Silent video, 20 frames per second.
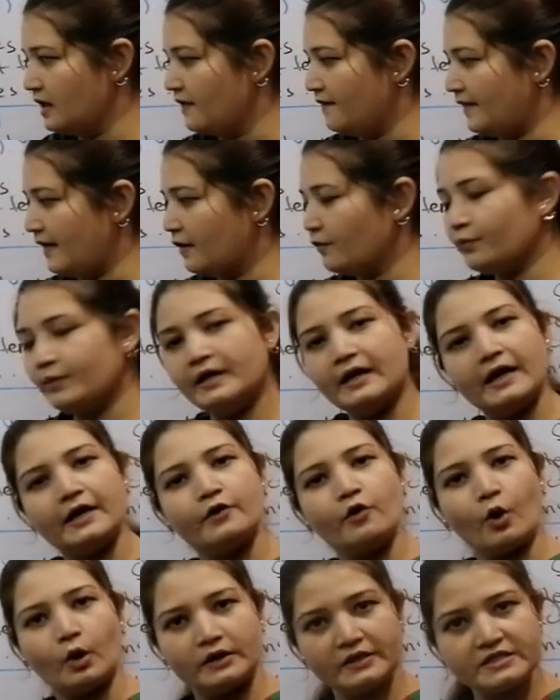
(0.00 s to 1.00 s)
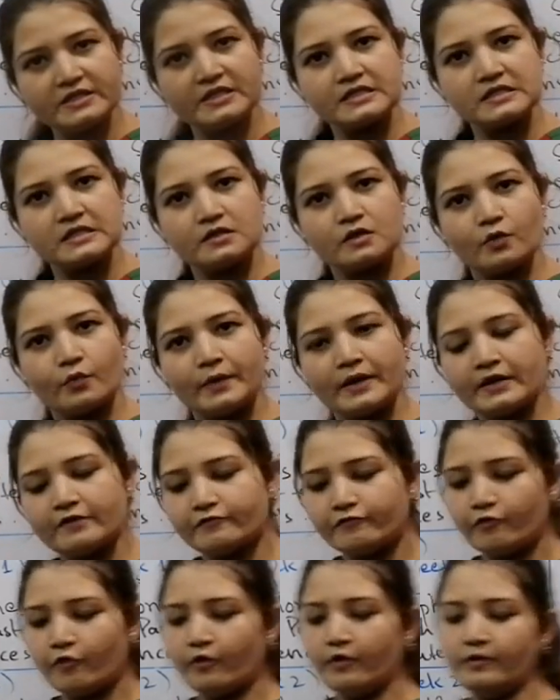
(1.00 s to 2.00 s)
Then we had holidays in the week
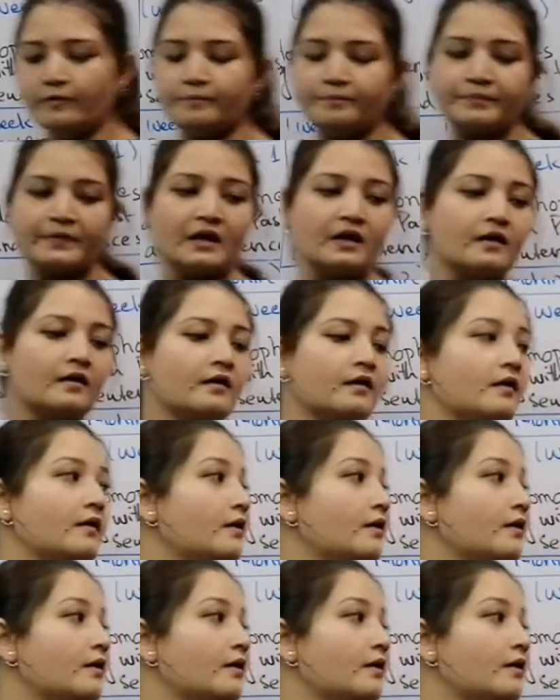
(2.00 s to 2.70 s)
4.